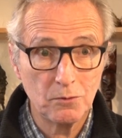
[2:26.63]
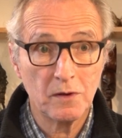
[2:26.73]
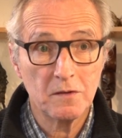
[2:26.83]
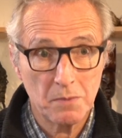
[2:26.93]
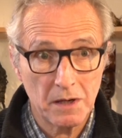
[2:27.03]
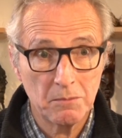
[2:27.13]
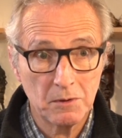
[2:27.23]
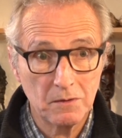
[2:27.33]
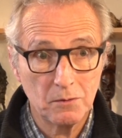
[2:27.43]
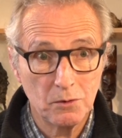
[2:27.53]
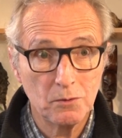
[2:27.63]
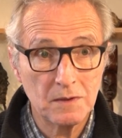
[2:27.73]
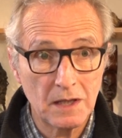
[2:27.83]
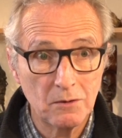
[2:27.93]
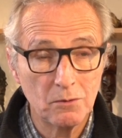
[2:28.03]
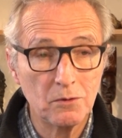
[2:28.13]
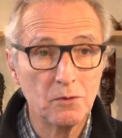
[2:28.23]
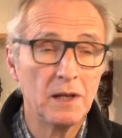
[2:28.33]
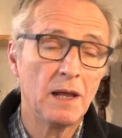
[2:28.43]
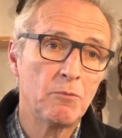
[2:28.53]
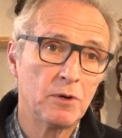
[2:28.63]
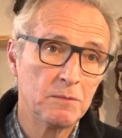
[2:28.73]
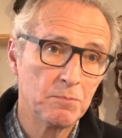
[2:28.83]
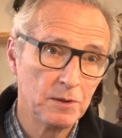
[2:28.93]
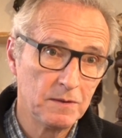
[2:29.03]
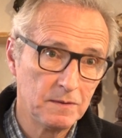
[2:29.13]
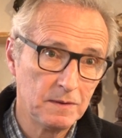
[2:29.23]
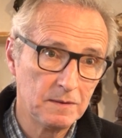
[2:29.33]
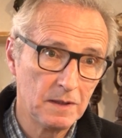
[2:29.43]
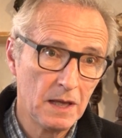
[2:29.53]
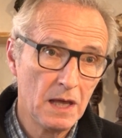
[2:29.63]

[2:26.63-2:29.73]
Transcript: to experiment, to use that tool to elaborate policies.